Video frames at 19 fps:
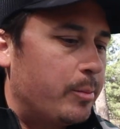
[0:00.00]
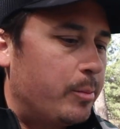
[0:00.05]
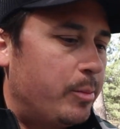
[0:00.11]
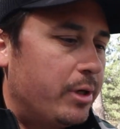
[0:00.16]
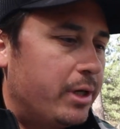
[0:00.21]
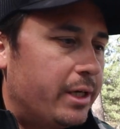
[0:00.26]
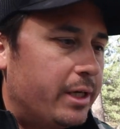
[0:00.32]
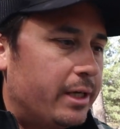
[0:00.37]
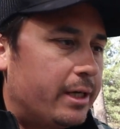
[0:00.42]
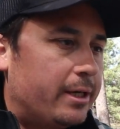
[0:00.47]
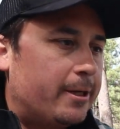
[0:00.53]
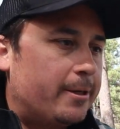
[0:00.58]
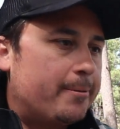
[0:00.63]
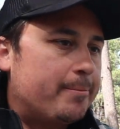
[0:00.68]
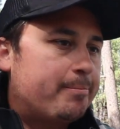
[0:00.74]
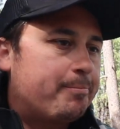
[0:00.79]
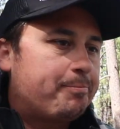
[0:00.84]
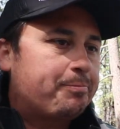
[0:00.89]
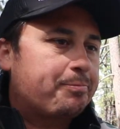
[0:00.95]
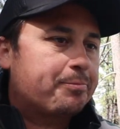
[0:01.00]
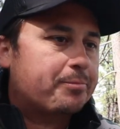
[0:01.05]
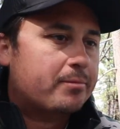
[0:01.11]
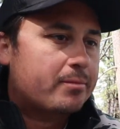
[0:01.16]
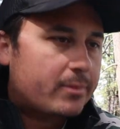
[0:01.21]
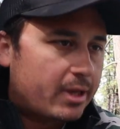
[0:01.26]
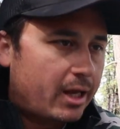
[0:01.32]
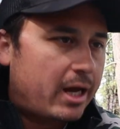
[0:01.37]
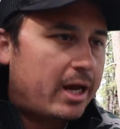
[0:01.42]
But
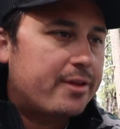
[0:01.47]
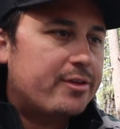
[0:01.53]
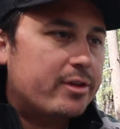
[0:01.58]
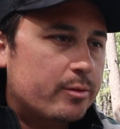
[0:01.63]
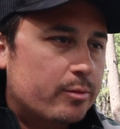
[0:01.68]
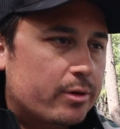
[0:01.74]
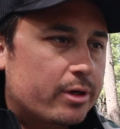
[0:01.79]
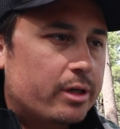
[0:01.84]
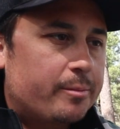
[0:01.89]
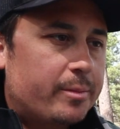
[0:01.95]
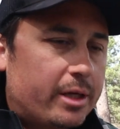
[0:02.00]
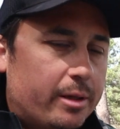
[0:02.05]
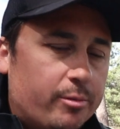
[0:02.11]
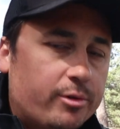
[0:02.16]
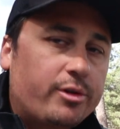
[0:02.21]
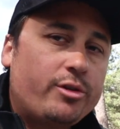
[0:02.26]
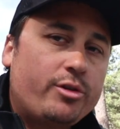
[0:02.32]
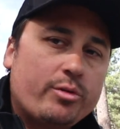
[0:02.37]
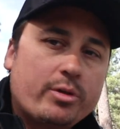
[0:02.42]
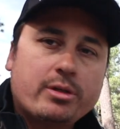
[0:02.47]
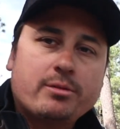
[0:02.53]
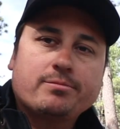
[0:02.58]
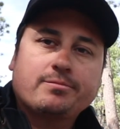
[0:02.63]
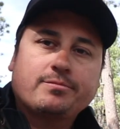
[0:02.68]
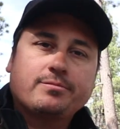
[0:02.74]
I think we're going to be able to do it.